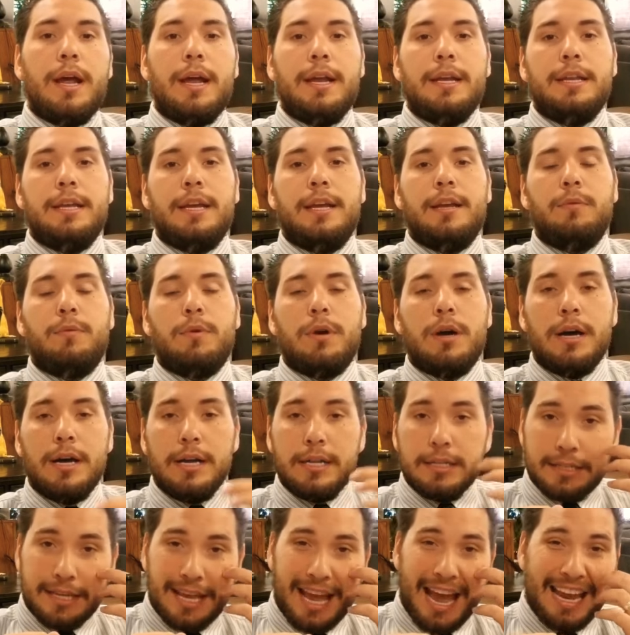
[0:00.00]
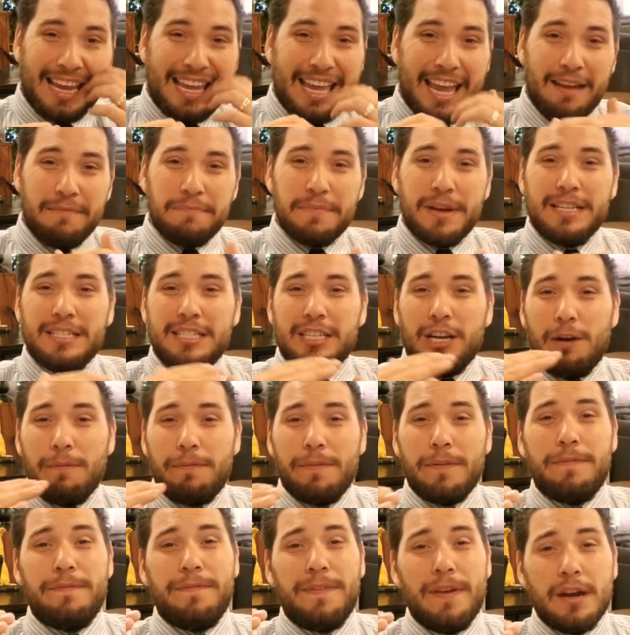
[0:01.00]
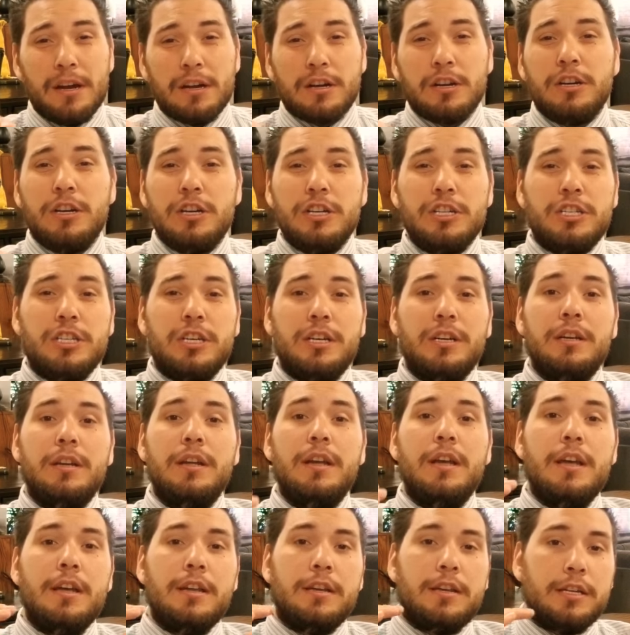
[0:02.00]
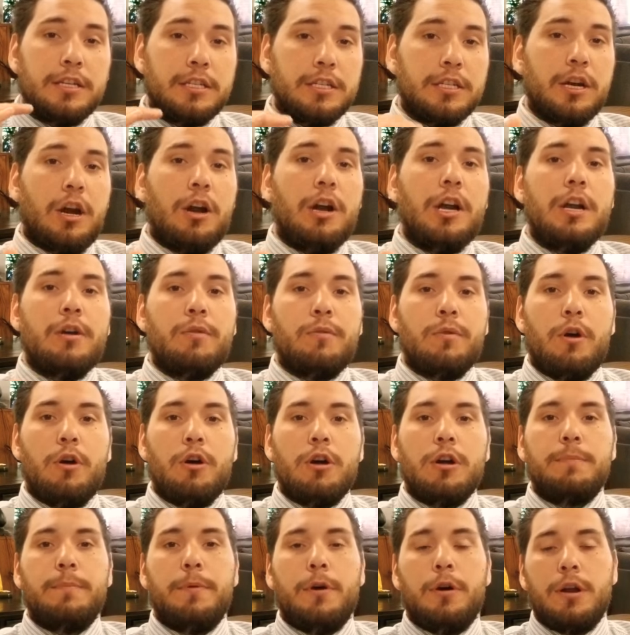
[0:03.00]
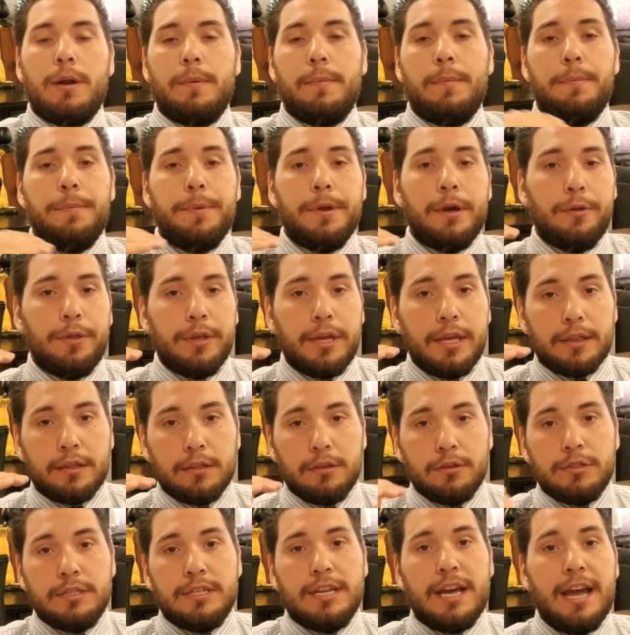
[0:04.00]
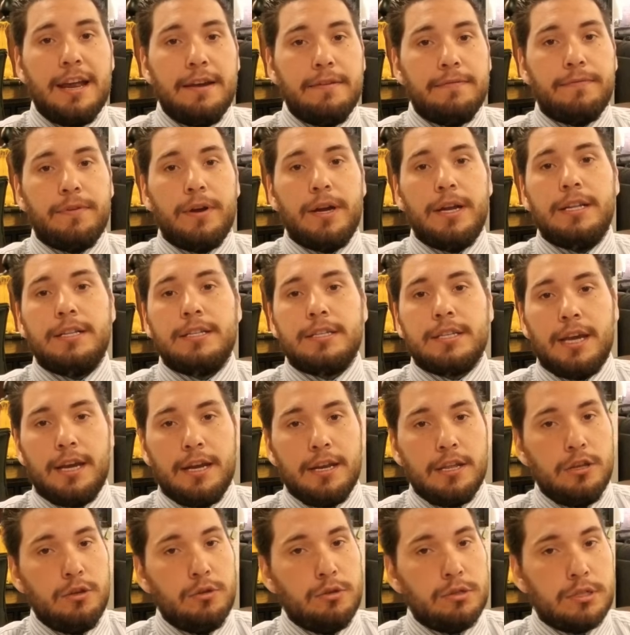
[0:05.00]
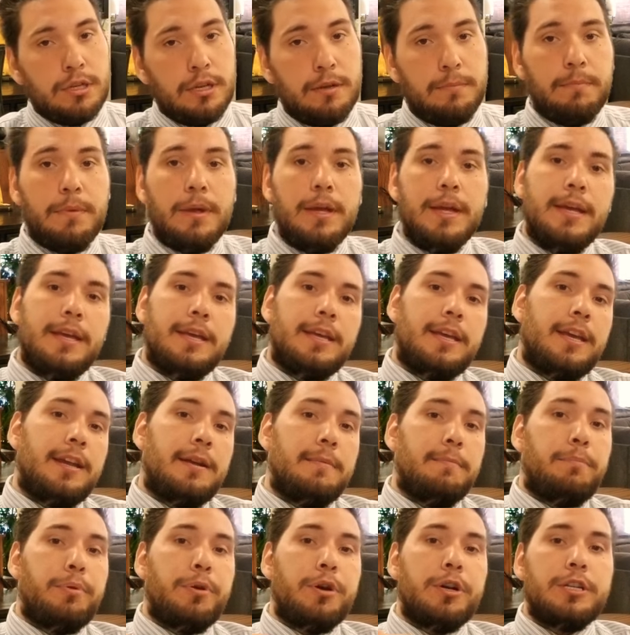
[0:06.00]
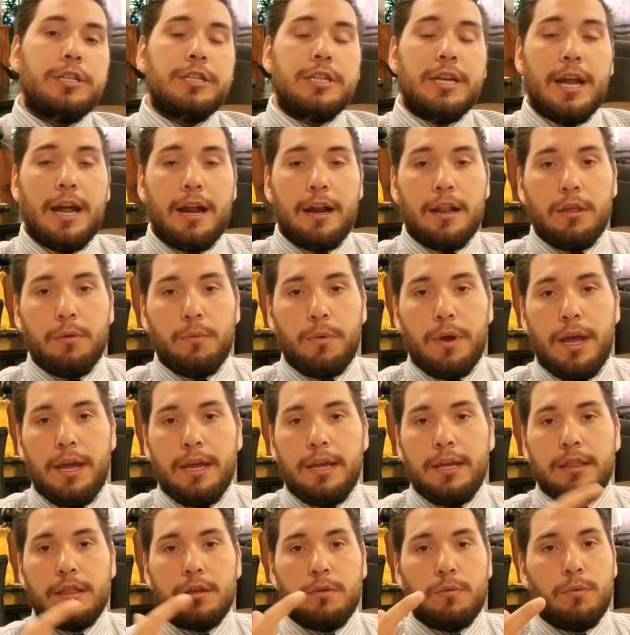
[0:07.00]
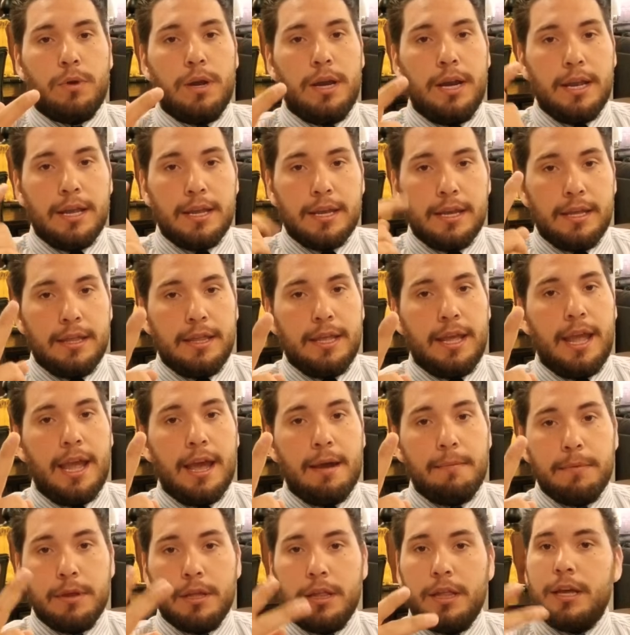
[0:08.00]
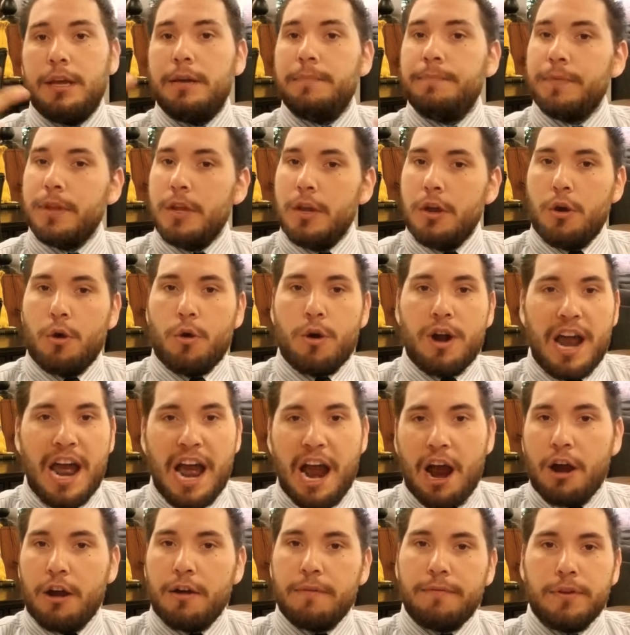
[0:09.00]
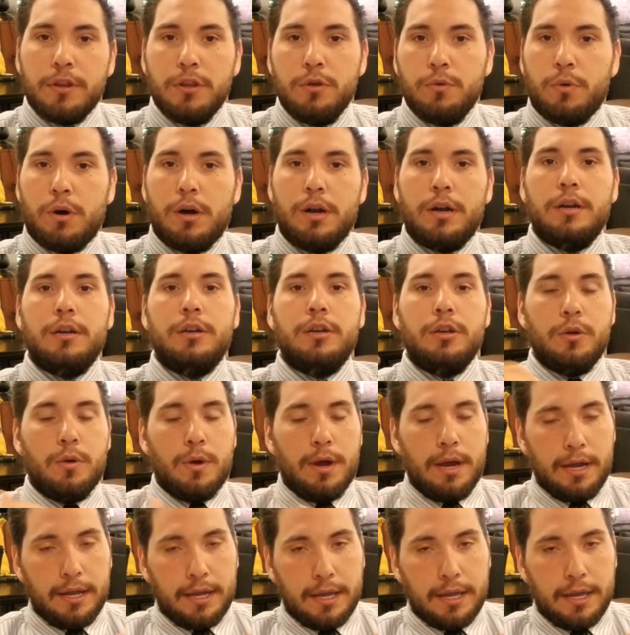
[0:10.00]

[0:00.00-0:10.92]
I did was I gave myself a fair cushion to start heroic mode. I'm going to be able to get those 9 friends, kind of use them, get them pushed and out of the way, get the ring and the amulet, or however you want to do it,